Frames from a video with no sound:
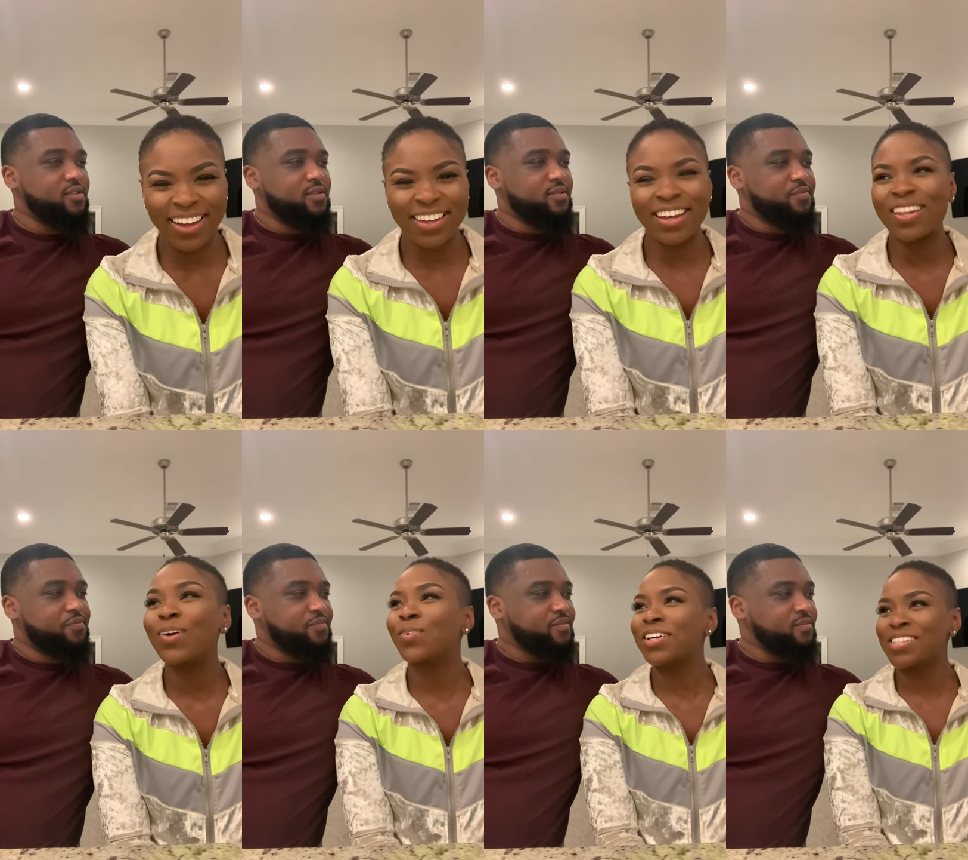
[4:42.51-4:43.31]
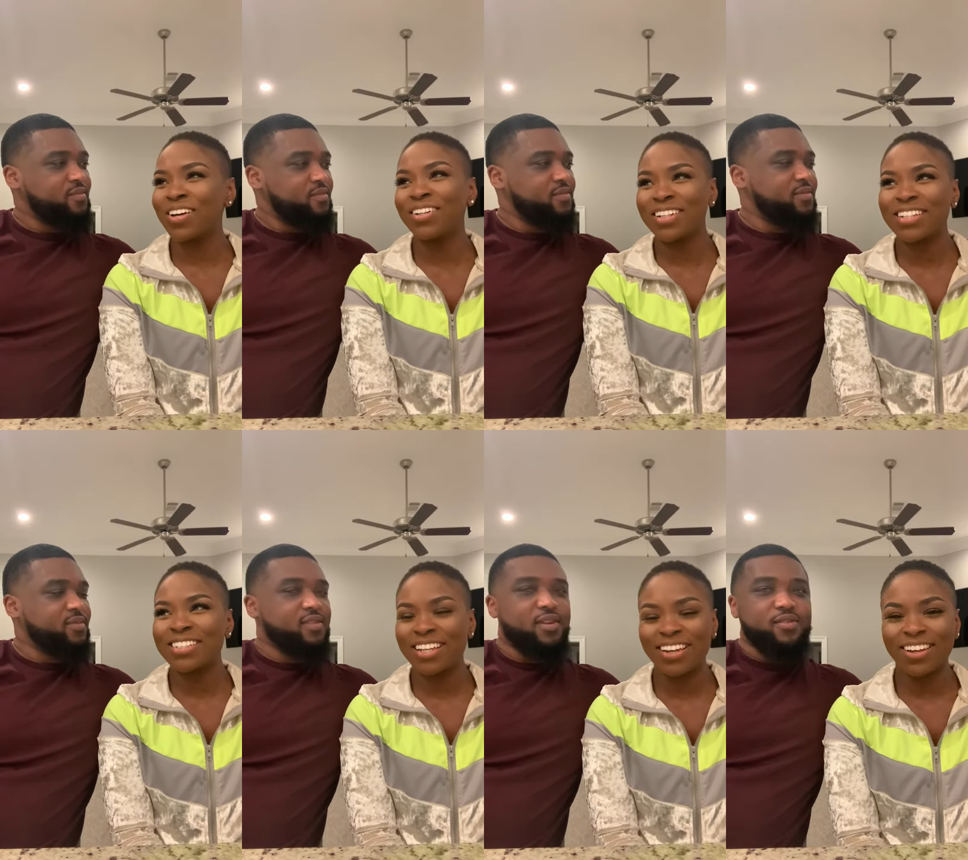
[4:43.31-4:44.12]
Speaker 1: yeah, that was on us.
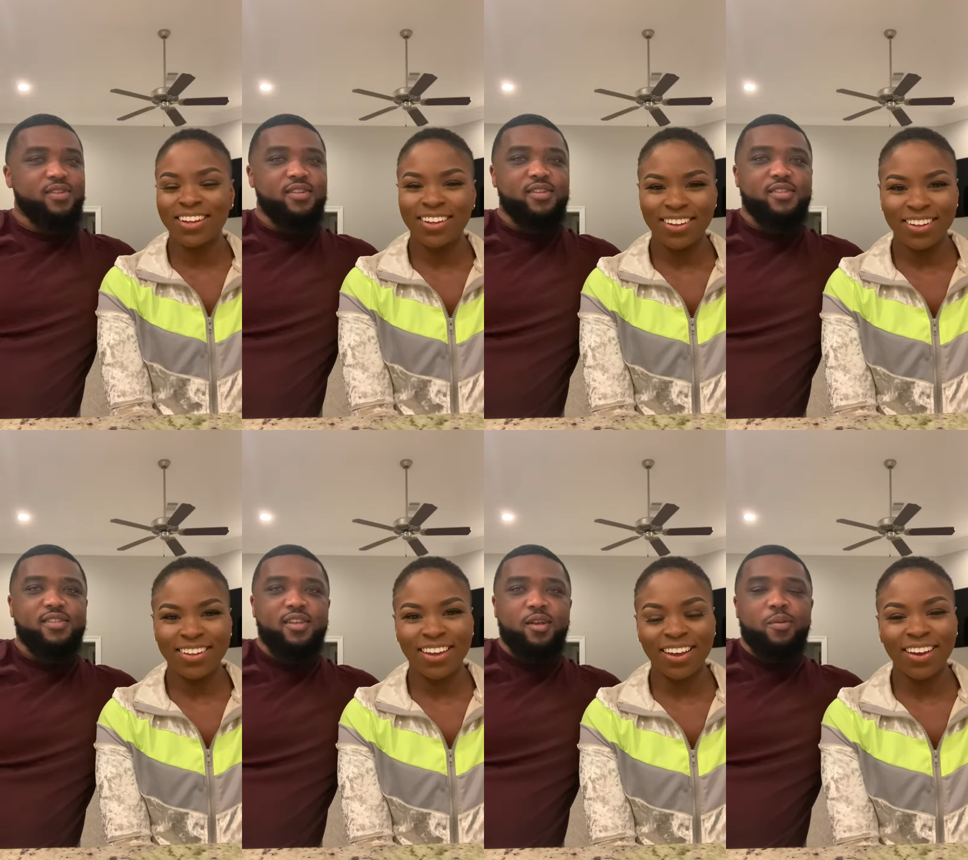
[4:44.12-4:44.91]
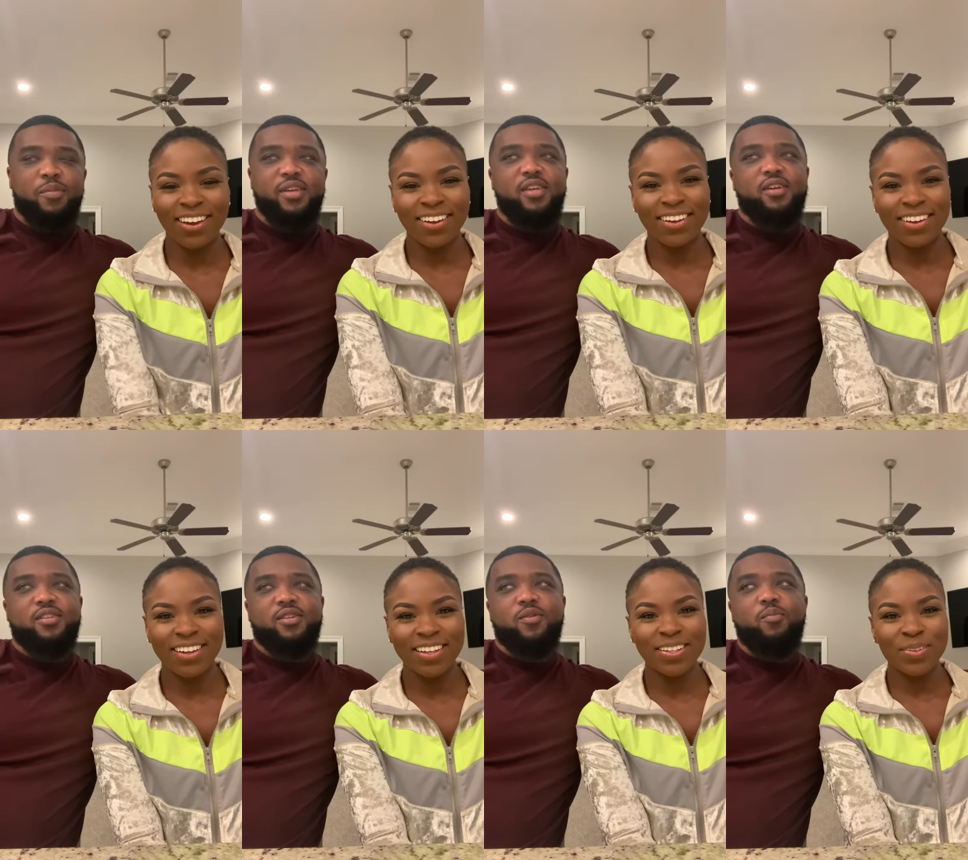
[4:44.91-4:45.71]
Yeah, that was on us. Yeah,
Speaker 2: but yeah,
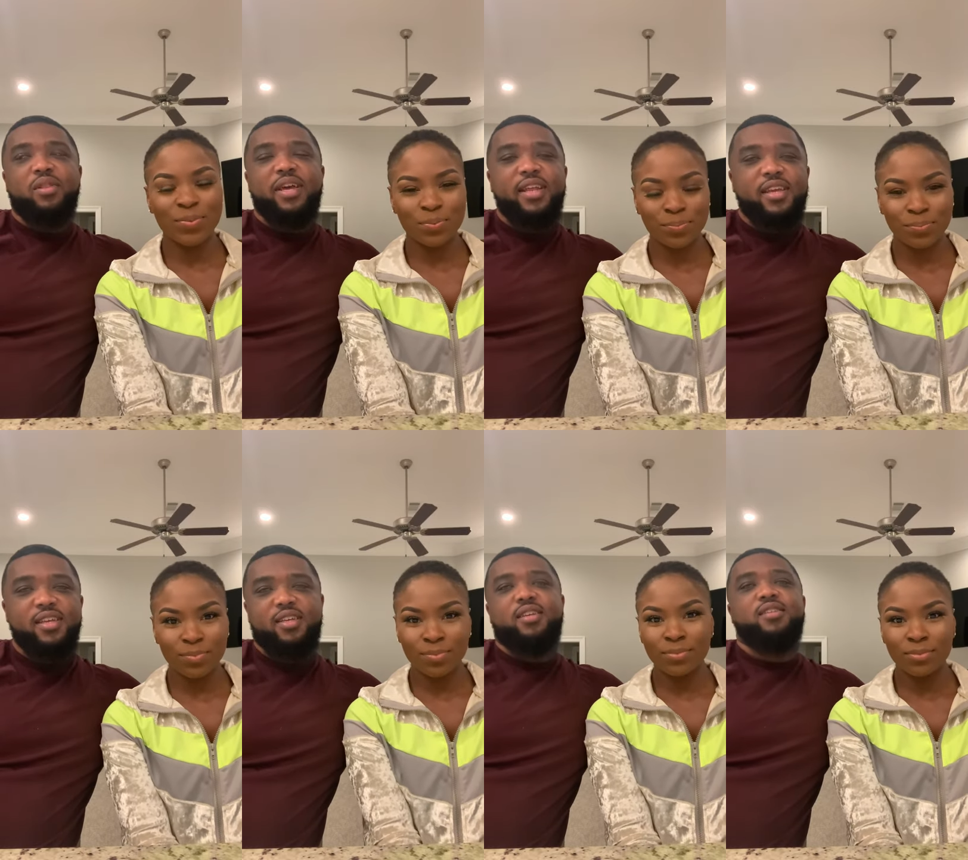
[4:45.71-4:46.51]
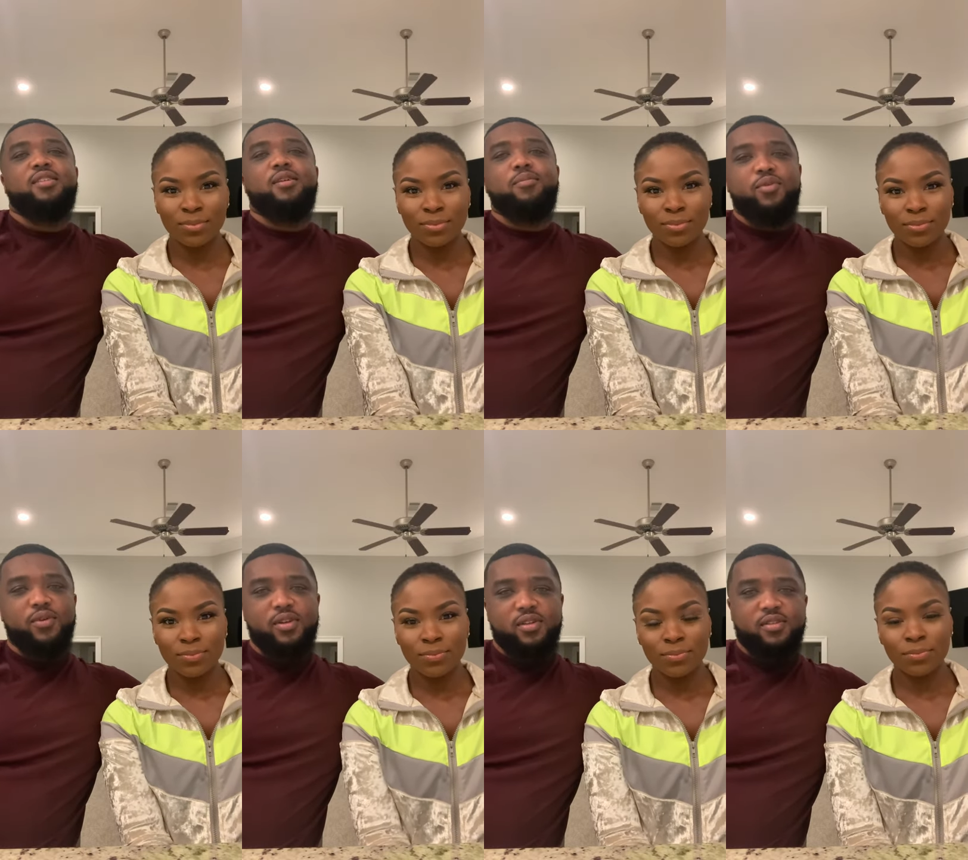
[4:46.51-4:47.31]
so planning is
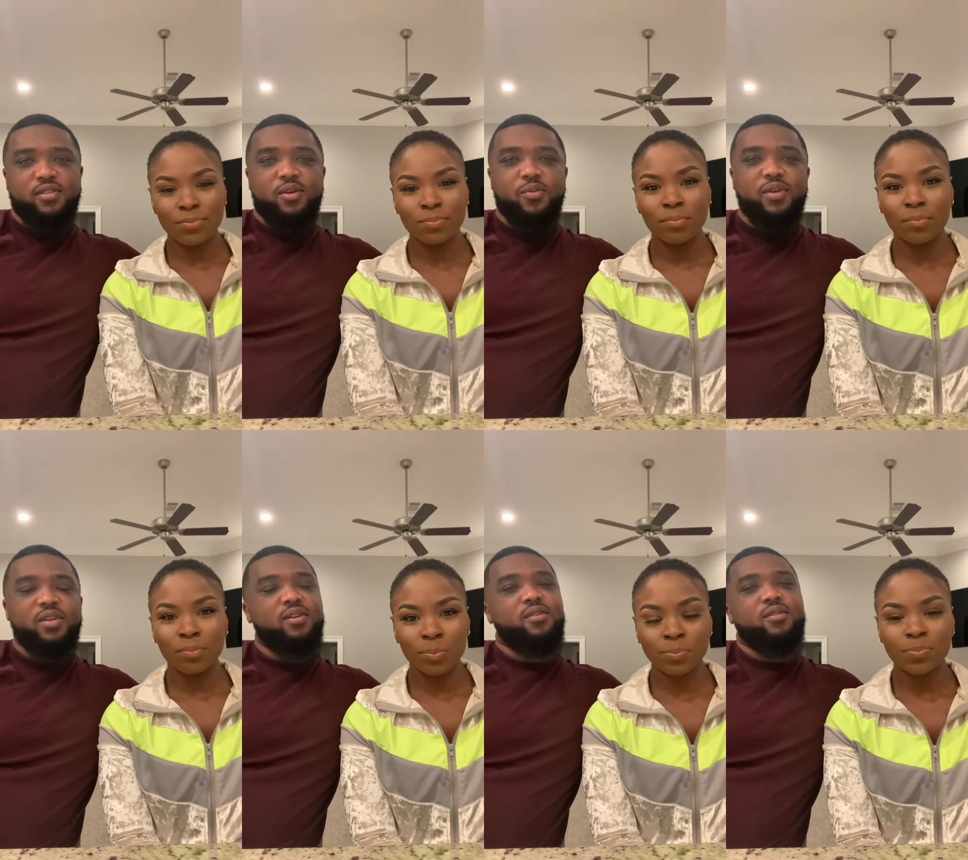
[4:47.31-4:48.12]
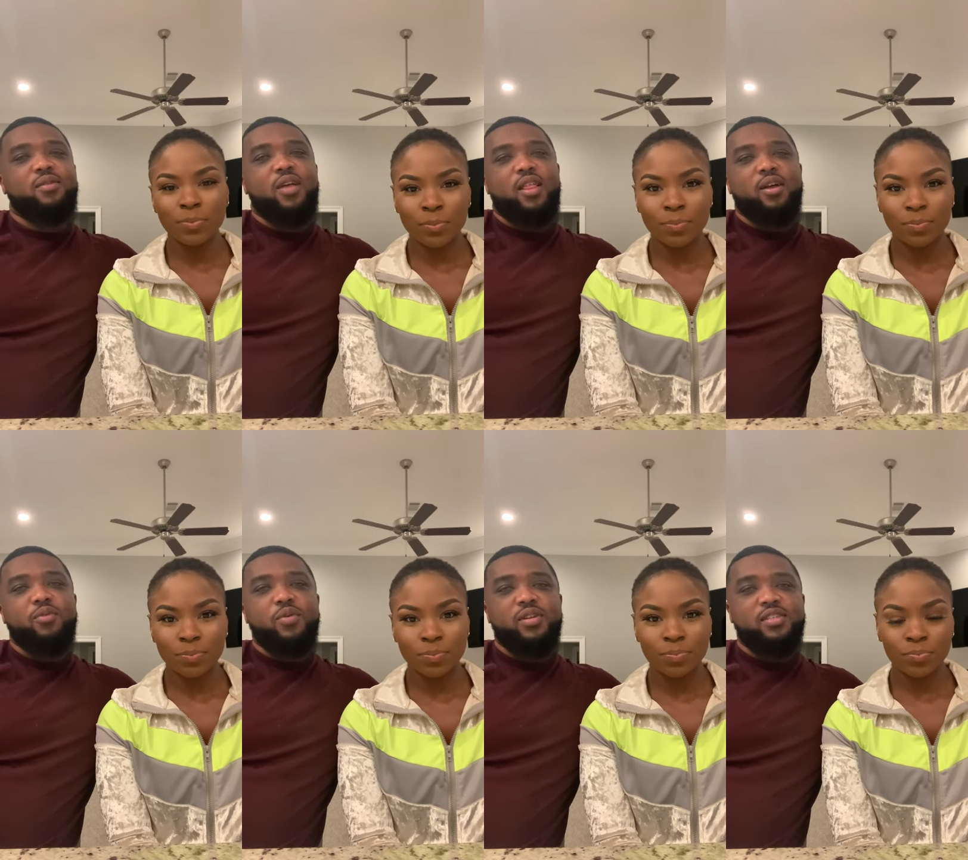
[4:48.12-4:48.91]
important. Mm-hmm. So we uh, like we
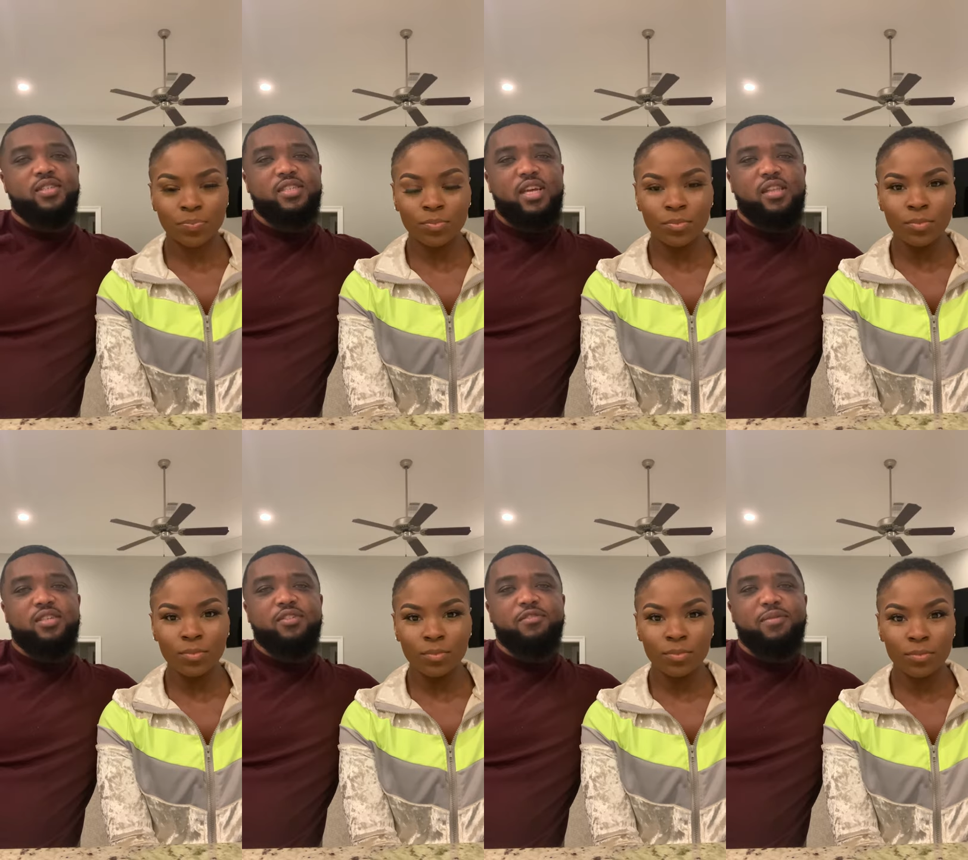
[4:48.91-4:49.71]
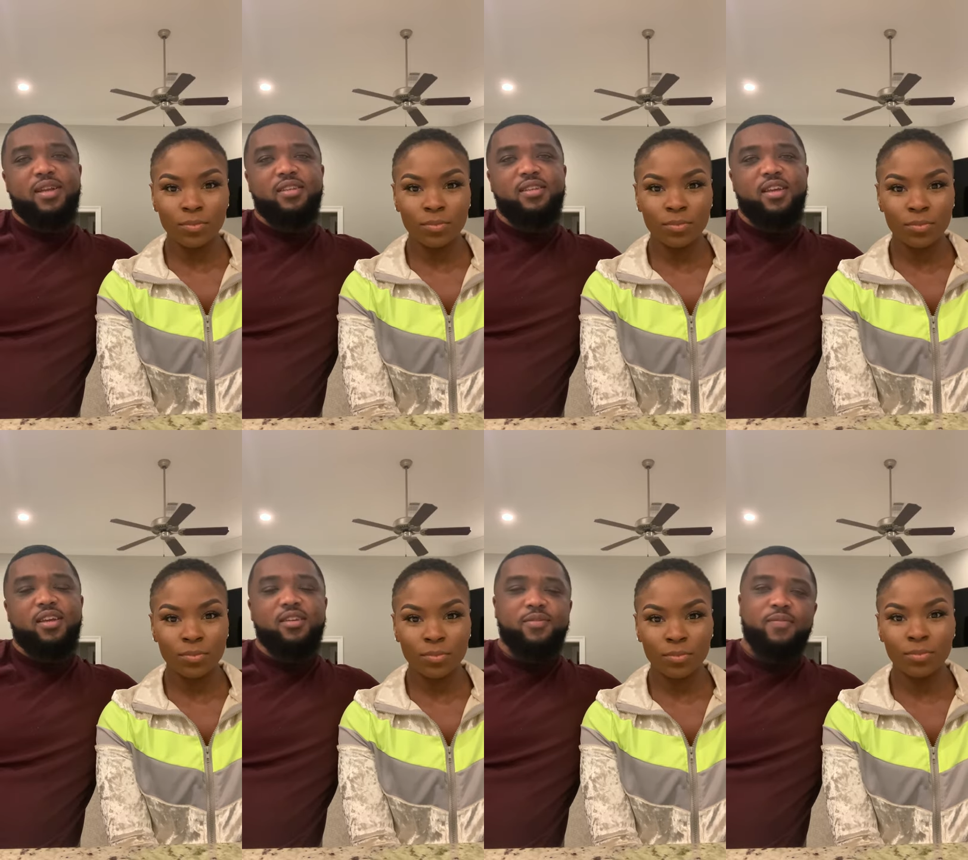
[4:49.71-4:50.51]
want to just challenge everybody today